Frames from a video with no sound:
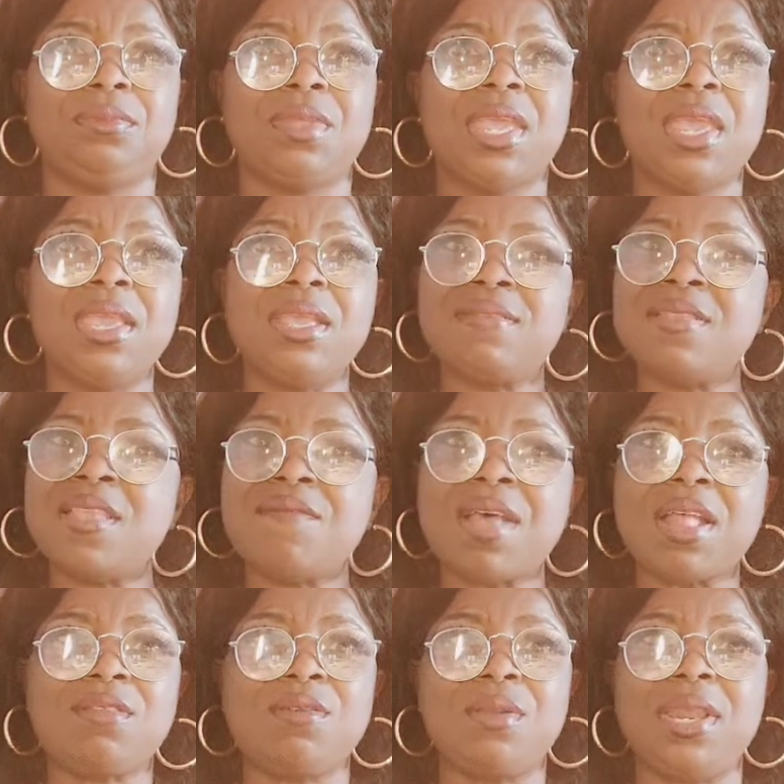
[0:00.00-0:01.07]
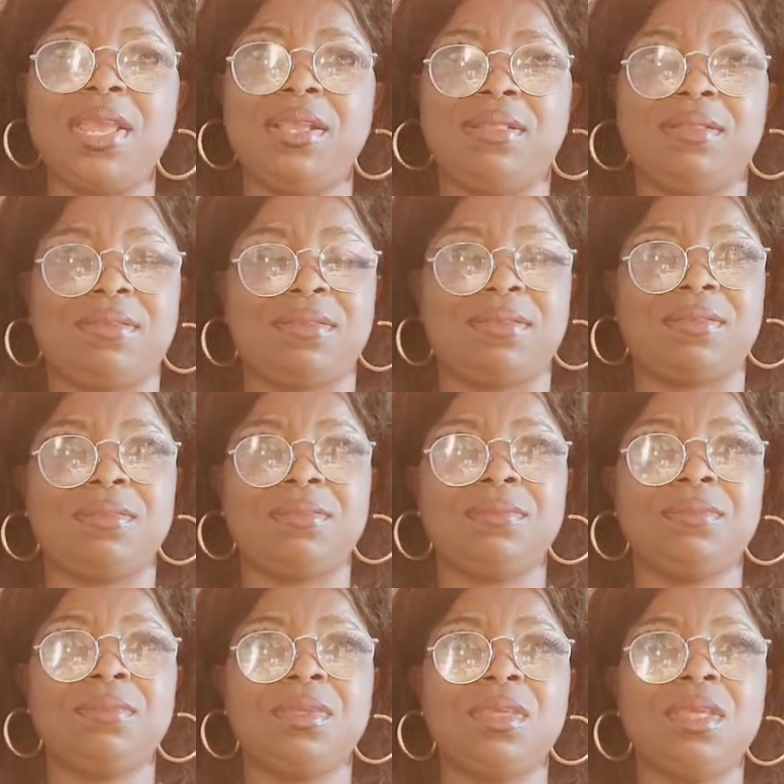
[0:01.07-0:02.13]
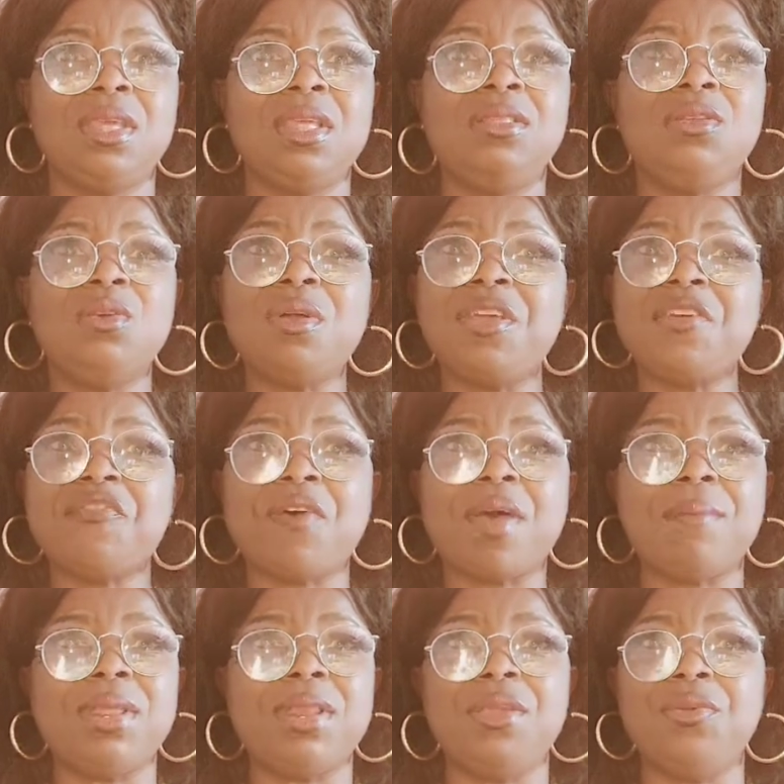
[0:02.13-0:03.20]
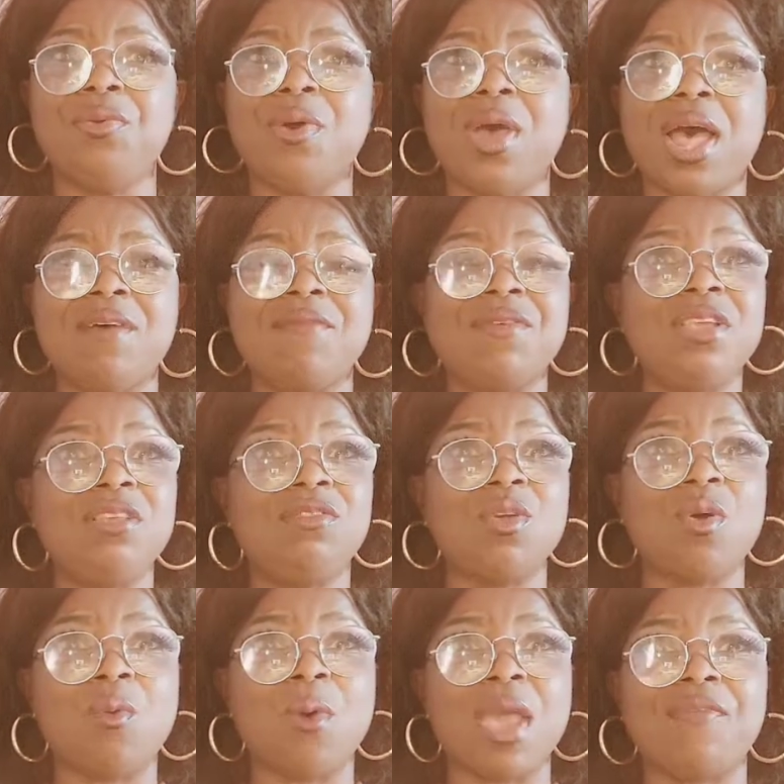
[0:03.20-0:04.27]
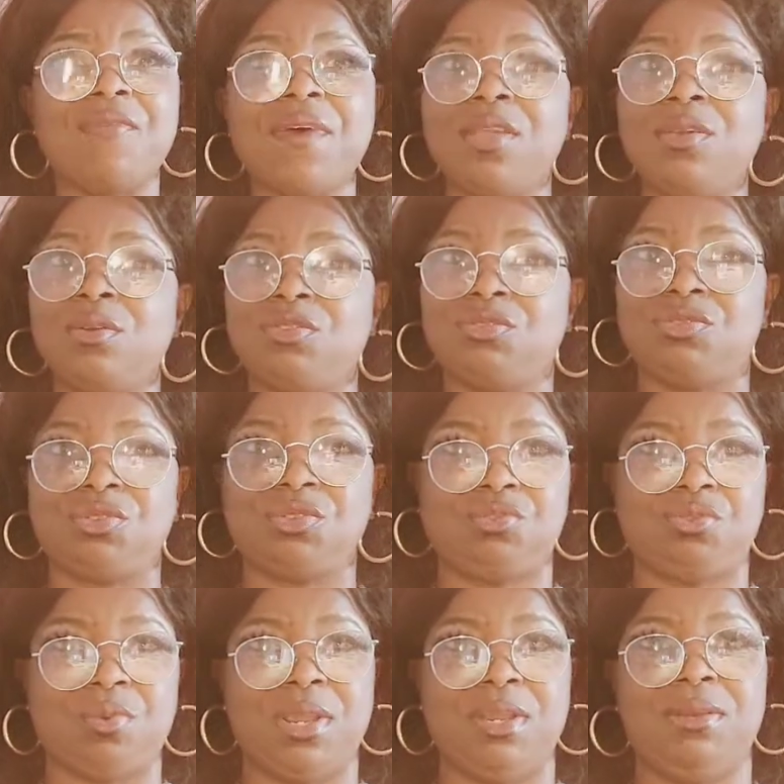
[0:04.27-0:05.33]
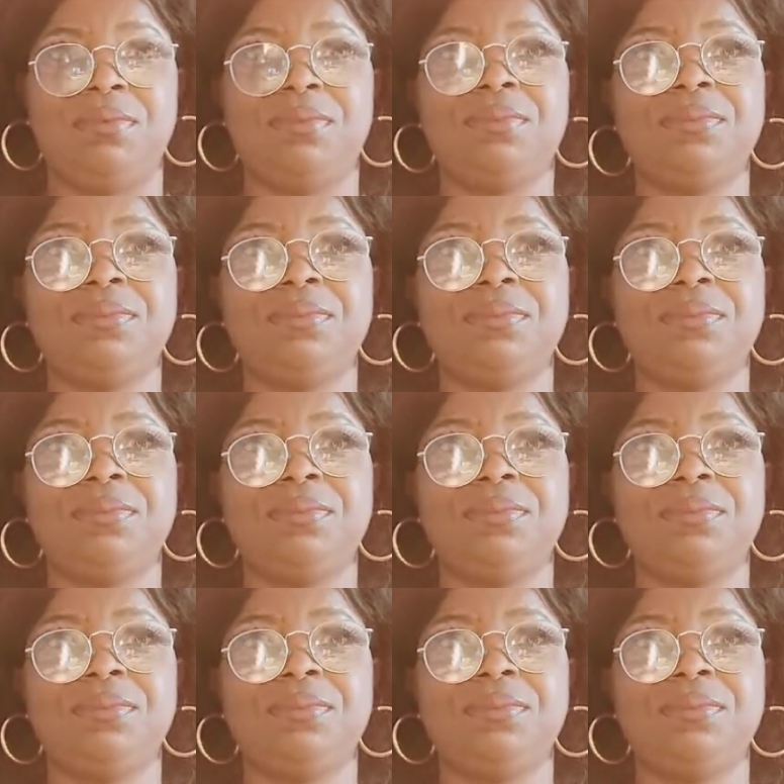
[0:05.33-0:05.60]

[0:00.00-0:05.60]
It's never too late. The only family you have is your wife and your children.